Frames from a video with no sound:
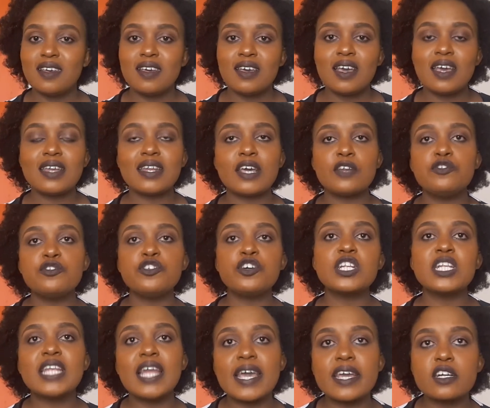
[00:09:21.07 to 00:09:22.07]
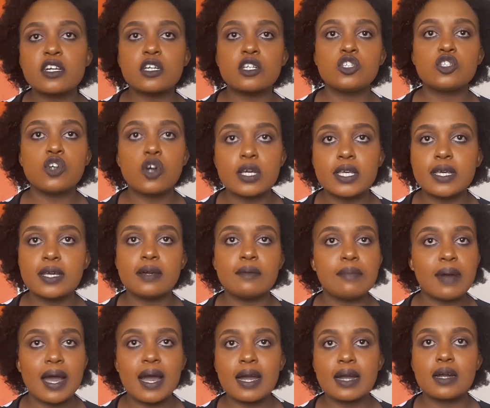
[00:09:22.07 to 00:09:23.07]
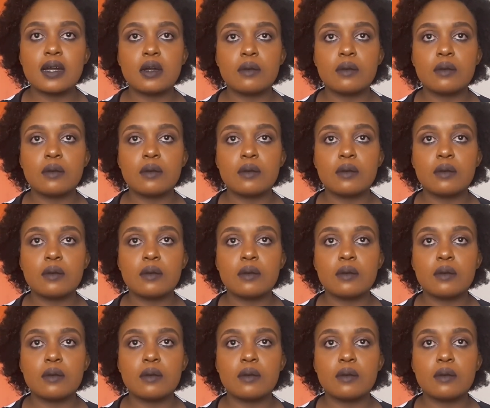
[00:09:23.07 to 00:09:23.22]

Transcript: and i do not like talking back